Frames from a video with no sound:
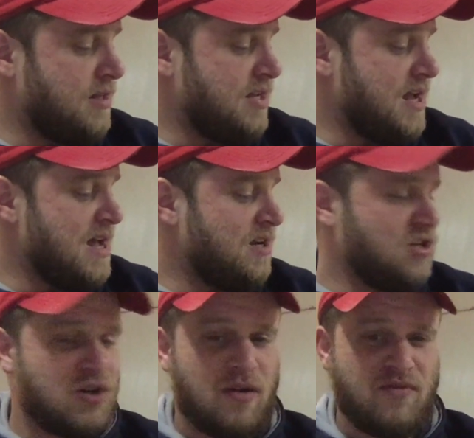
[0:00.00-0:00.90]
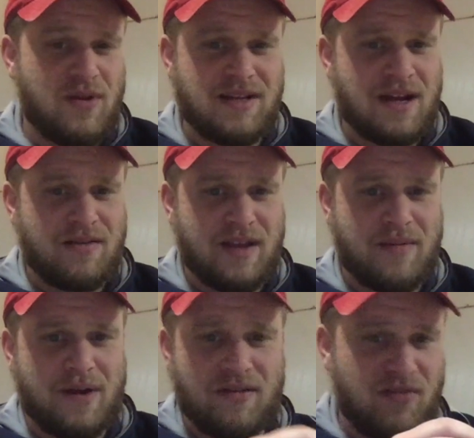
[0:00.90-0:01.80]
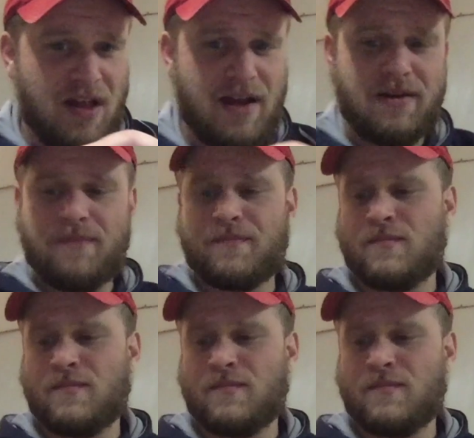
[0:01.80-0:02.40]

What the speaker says: the end, if you get down to that amount of line,